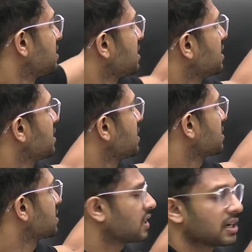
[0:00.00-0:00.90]
see
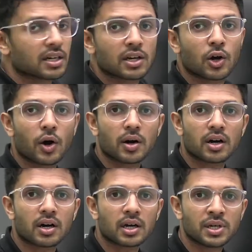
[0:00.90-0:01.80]
this
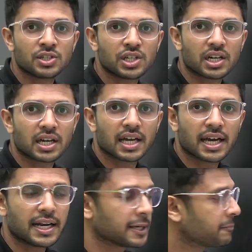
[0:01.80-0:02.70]
image here,
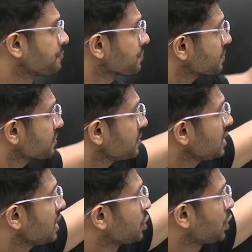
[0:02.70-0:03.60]
Anna.
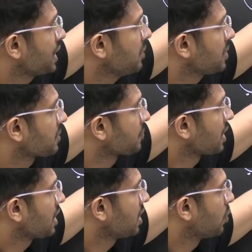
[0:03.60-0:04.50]
So tell me,
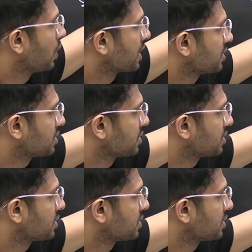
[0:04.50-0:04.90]
what